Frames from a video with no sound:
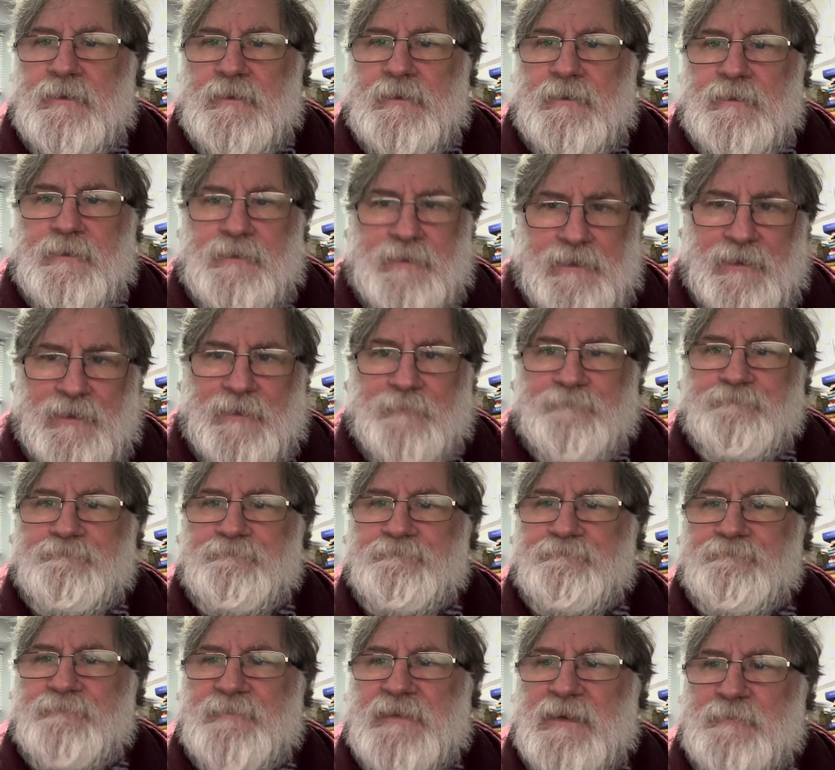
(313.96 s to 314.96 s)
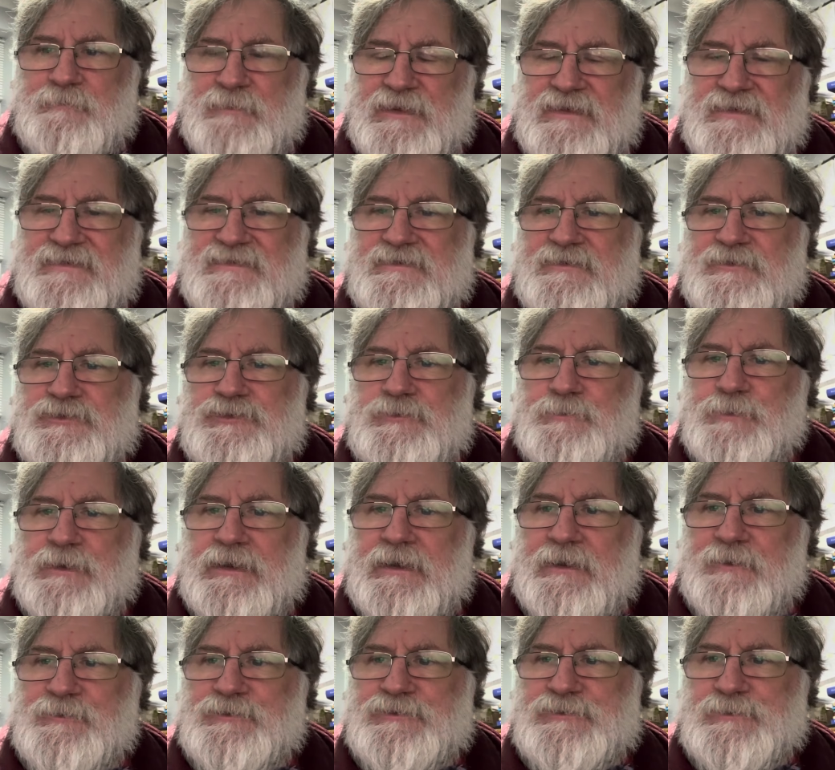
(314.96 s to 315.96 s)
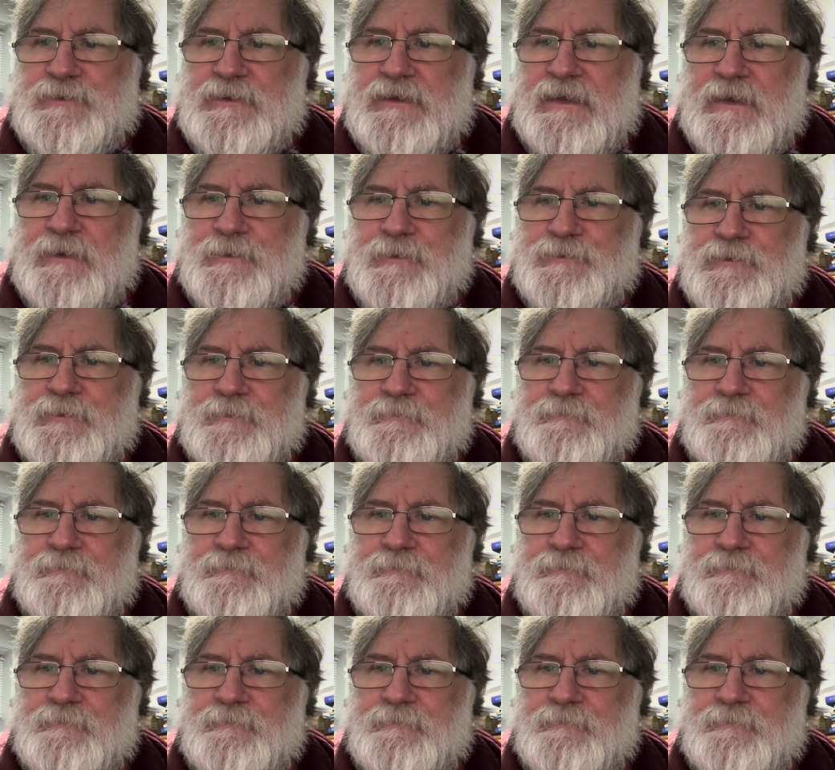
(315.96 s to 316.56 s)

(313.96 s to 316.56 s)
Yeah, that minister should be held to account.